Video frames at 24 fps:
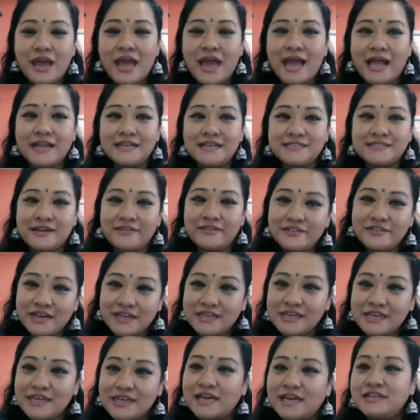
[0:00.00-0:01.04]
I'll
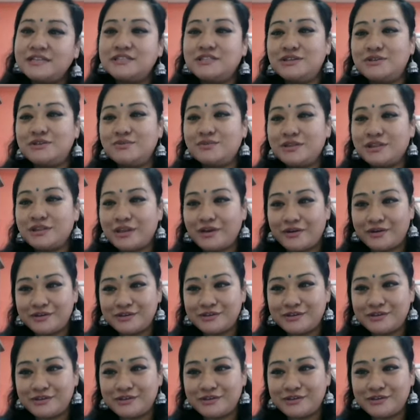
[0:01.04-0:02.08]
definitely continue with our
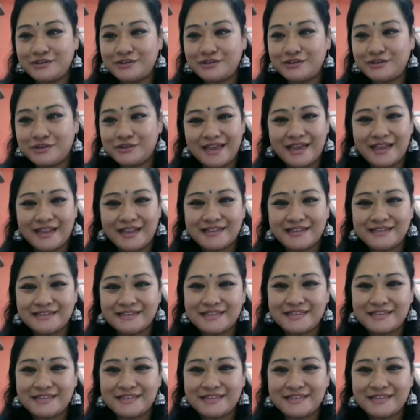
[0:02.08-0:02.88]
talk, and yeah.